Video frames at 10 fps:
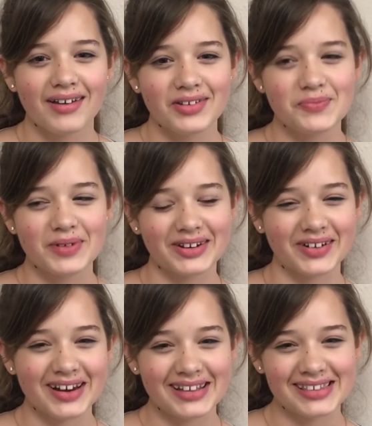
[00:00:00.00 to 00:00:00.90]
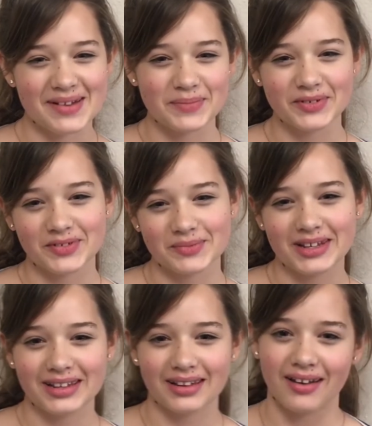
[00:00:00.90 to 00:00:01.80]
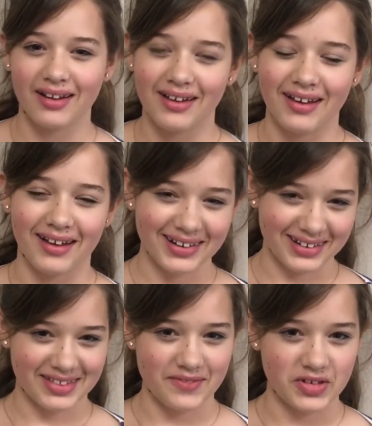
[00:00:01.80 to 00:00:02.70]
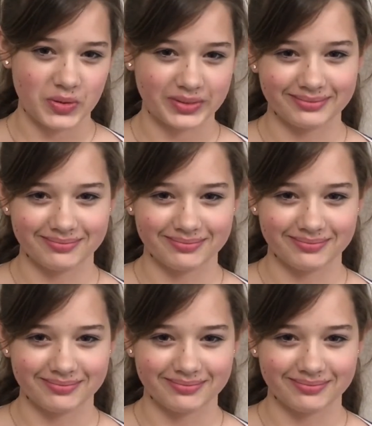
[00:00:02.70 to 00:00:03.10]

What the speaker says: You've been a great example for me, and I love you.